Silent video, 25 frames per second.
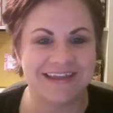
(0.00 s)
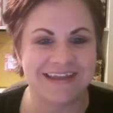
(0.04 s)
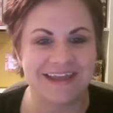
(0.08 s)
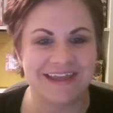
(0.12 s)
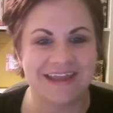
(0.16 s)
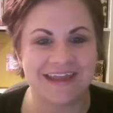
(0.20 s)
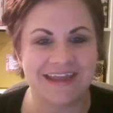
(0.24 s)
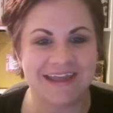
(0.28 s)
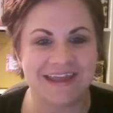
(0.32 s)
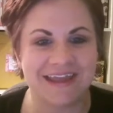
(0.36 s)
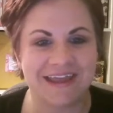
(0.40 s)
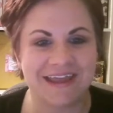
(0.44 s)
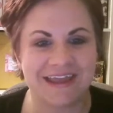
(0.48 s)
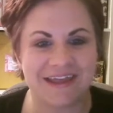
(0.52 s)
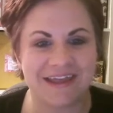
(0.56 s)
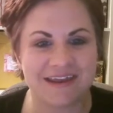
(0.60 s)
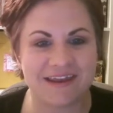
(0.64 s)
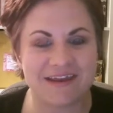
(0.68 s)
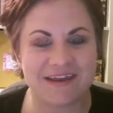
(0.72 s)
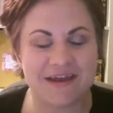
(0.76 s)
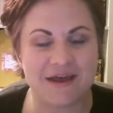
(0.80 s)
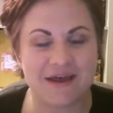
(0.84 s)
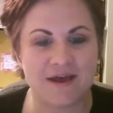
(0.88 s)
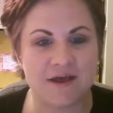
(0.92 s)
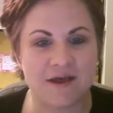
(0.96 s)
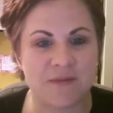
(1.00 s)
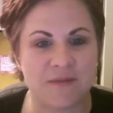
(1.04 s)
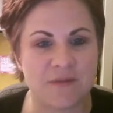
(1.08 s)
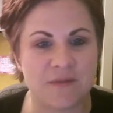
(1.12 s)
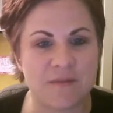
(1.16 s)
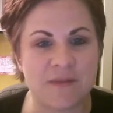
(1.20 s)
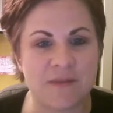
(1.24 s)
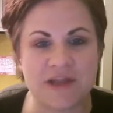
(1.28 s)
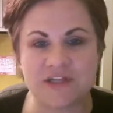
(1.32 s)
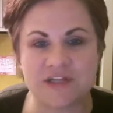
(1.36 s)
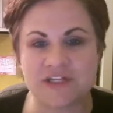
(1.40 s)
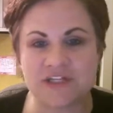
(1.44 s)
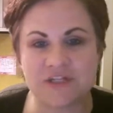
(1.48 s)
And it
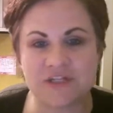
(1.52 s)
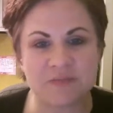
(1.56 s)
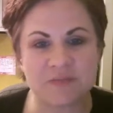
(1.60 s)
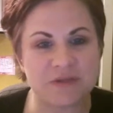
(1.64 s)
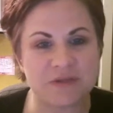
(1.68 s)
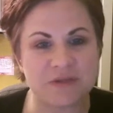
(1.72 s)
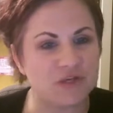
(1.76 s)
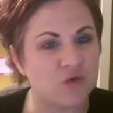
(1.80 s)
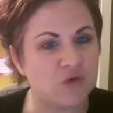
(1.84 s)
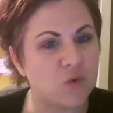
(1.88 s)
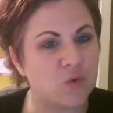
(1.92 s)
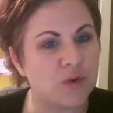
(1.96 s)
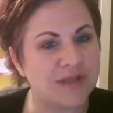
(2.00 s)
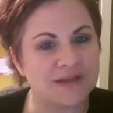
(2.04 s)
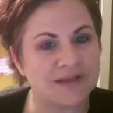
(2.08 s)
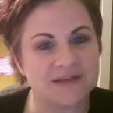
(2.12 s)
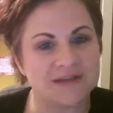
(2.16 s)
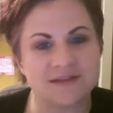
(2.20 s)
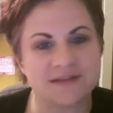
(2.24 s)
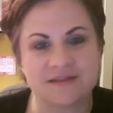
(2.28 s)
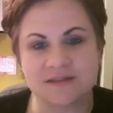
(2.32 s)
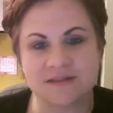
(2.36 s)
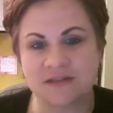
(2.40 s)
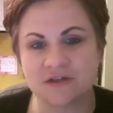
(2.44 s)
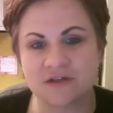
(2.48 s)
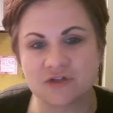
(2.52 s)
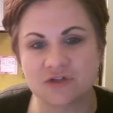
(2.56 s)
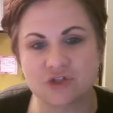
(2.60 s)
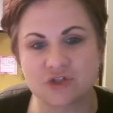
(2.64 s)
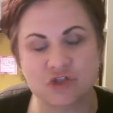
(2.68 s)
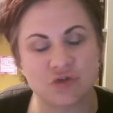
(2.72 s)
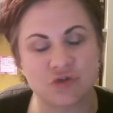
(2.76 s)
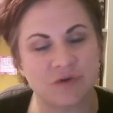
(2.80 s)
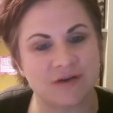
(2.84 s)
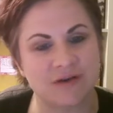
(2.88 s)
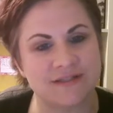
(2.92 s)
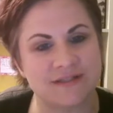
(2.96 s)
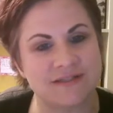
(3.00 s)
might just be the quickest,
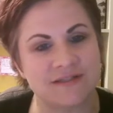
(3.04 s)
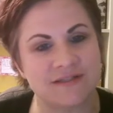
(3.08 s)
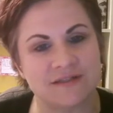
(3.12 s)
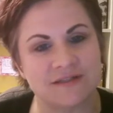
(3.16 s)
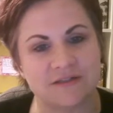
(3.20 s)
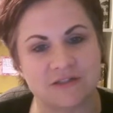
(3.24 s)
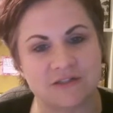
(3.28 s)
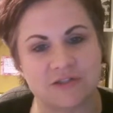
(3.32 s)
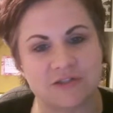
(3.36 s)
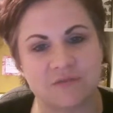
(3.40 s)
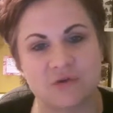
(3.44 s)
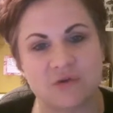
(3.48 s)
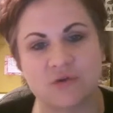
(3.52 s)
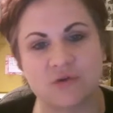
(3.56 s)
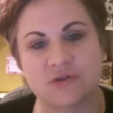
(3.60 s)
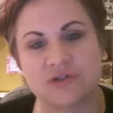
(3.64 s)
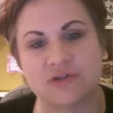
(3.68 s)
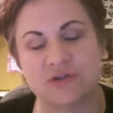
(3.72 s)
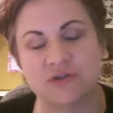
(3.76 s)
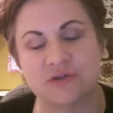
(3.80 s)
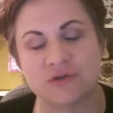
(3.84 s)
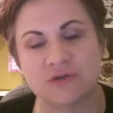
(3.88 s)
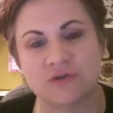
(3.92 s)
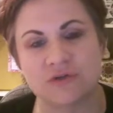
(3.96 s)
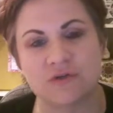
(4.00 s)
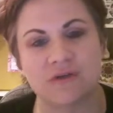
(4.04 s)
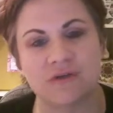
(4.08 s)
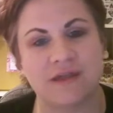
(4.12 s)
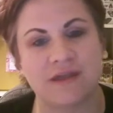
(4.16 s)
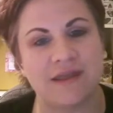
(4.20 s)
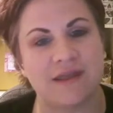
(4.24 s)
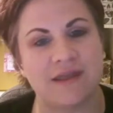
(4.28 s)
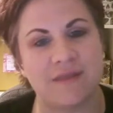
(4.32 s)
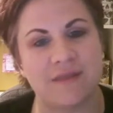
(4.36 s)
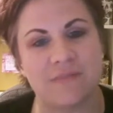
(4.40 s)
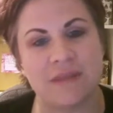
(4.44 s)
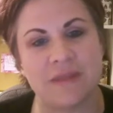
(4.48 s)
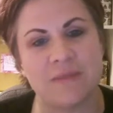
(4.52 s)
shortest little devotional
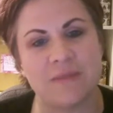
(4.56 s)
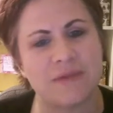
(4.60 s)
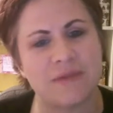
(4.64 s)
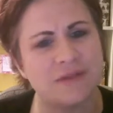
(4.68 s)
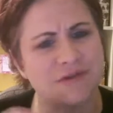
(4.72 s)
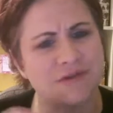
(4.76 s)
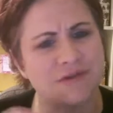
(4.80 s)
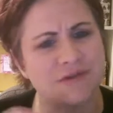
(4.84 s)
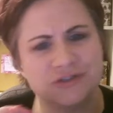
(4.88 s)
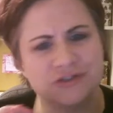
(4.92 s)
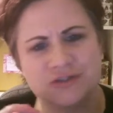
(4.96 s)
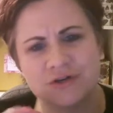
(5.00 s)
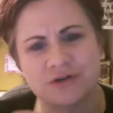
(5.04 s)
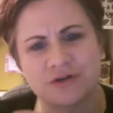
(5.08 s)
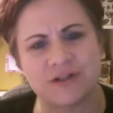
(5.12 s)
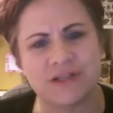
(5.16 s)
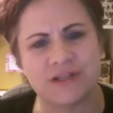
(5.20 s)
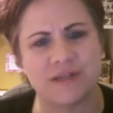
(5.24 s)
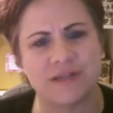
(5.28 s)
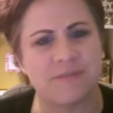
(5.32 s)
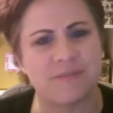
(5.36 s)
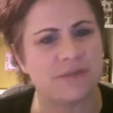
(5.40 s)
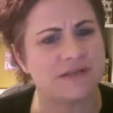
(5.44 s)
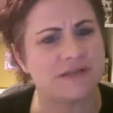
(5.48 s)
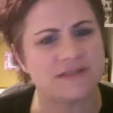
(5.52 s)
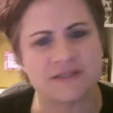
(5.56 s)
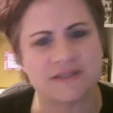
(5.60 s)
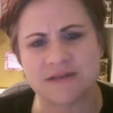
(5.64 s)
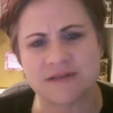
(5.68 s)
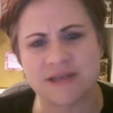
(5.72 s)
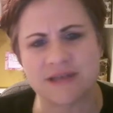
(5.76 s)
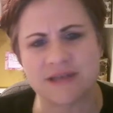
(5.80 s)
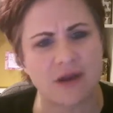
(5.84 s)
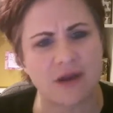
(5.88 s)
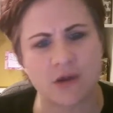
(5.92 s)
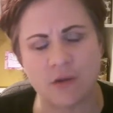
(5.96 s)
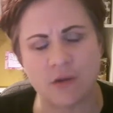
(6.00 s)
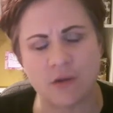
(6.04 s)
and maybe a little journaling, but
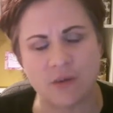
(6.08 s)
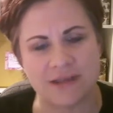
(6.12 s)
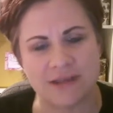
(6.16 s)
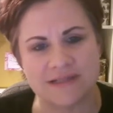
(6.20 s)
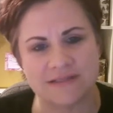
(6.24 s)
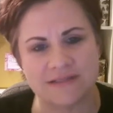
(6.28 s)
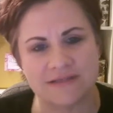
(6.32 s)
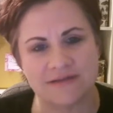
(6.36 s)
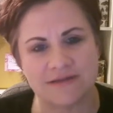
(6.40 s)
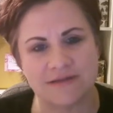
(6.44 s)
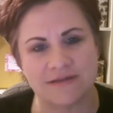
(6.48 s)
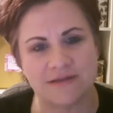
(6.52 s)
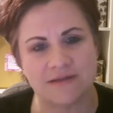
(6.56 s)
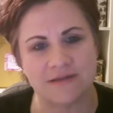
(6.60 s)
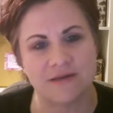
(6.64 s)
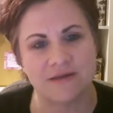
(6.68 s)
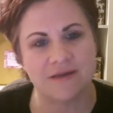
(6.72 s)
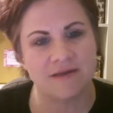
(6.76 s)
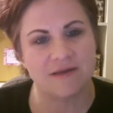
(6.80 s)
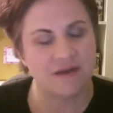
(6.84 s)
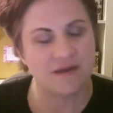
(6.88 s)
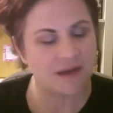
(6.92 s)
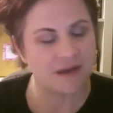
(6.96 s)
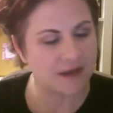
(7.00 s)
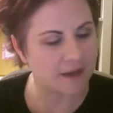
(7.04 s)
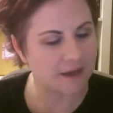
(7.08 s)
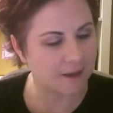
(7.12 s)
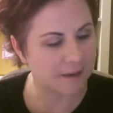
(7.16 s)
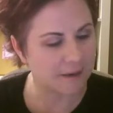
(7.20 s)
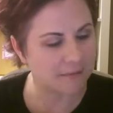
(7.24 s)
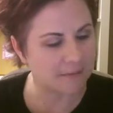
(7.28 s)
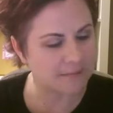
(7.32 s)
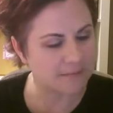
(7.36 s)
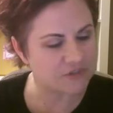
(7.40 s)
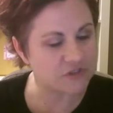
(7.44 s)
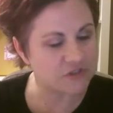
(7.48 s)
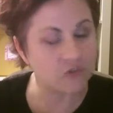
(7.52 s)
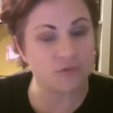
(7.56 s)
not always.
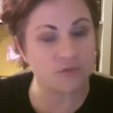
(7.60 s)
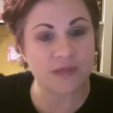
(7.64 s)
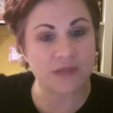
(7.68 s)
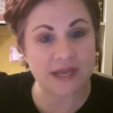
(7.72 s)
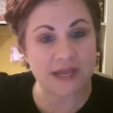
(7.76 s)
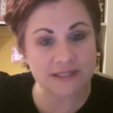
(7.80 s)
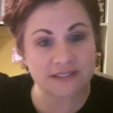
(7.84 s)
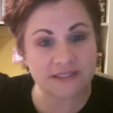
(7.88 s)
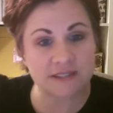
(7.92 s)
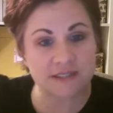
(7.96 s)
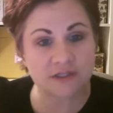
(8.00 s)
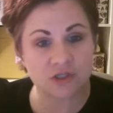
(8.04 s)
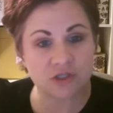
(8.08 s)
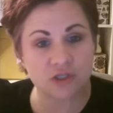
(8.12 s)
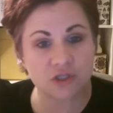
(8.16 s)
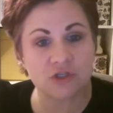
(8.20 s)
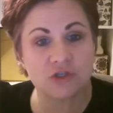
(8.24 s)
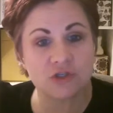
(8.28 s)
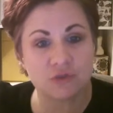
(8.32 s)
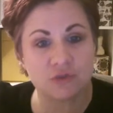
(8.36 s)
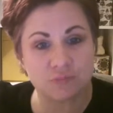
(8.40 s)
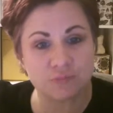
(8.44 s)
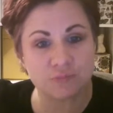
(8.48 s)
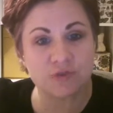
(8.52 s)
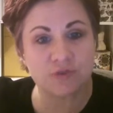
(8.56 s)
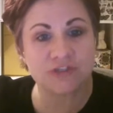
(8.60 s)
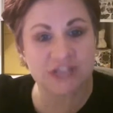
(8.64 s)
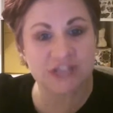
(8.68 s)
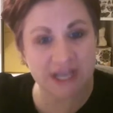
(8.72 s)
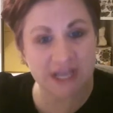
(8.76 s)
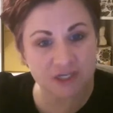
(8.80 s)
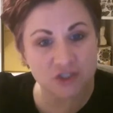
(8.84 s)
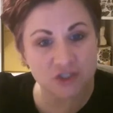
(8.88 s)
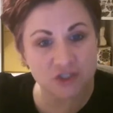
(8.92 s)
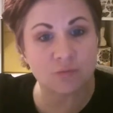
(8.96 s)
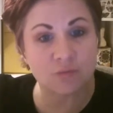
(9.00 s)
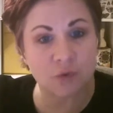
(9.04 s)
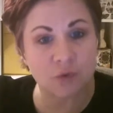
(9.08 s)
So that's, you
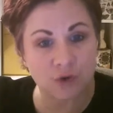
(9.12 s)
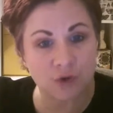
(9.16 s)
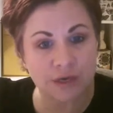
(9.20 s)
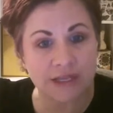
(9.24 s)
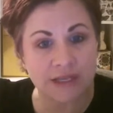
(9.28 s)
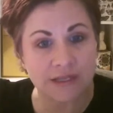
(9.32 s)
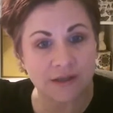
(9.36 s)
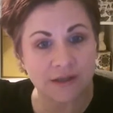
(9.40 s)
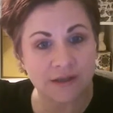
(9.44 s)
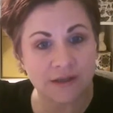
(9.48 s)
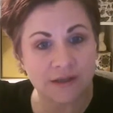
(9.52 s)
protect your morning.